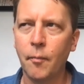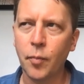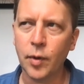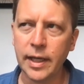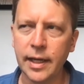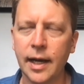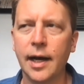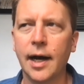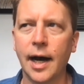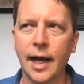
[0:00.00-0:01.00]
pretty
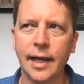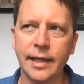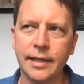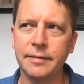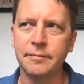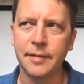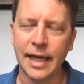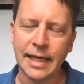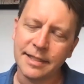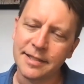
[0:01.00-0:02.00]
high
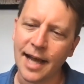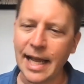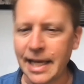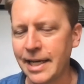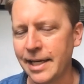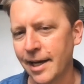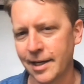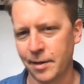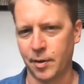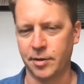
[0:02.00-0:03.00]
anxiety
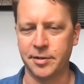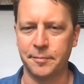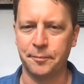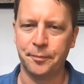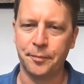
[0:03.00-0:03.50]
kind of person,